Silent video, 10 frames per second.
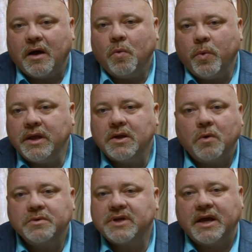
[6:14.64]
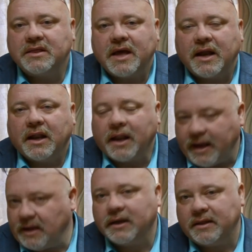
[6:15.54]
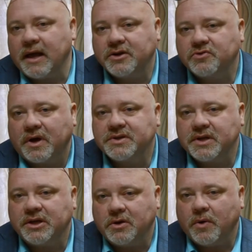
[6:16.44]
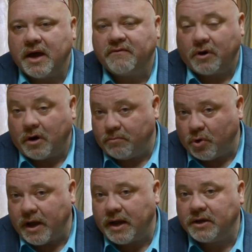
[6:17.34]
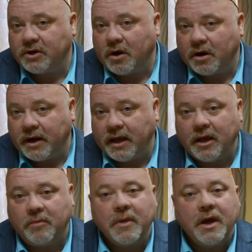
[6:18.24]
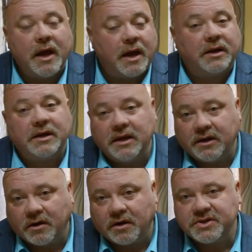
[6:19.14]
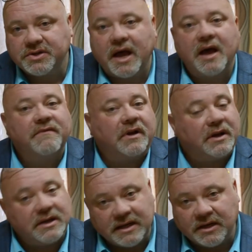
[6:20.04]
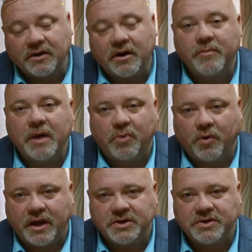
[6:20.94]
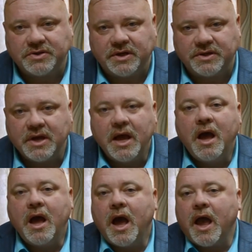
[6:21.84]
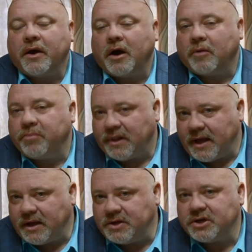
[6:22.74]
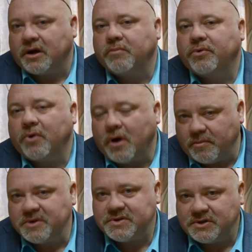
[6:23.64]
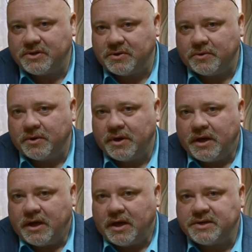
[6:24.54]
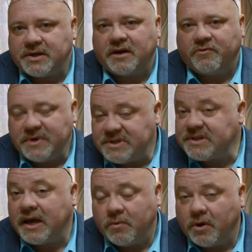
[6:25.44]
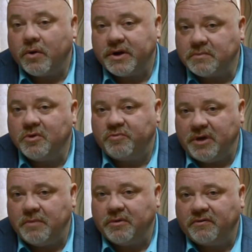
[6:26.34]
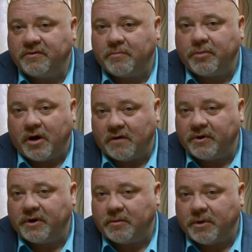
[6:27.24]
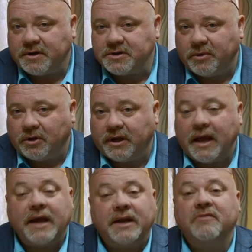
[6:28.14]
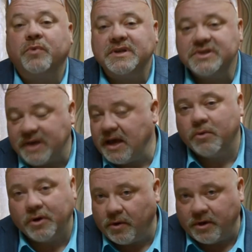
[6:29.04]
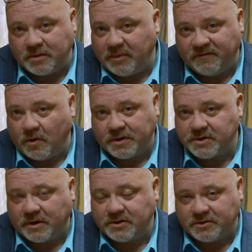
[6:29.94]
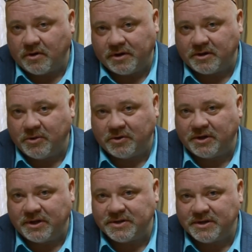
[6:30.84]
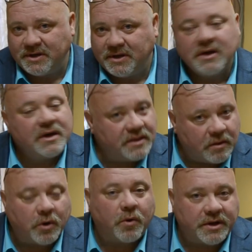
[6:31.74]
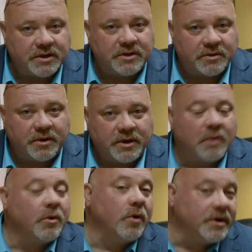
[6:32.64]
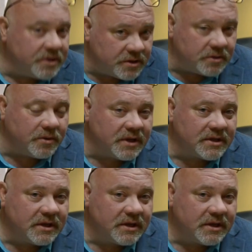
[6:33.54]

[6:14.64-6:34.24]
We don't take that lightly, that trust that you have in our brand, in our name, and indeed in our staff, and indeed in our member agencies. And our pledge and our promise to you is that if we say we're going to move people from poverty to possibility, and if we say we're going to be focused on strong communities, then we're going to do it. And we're going to do it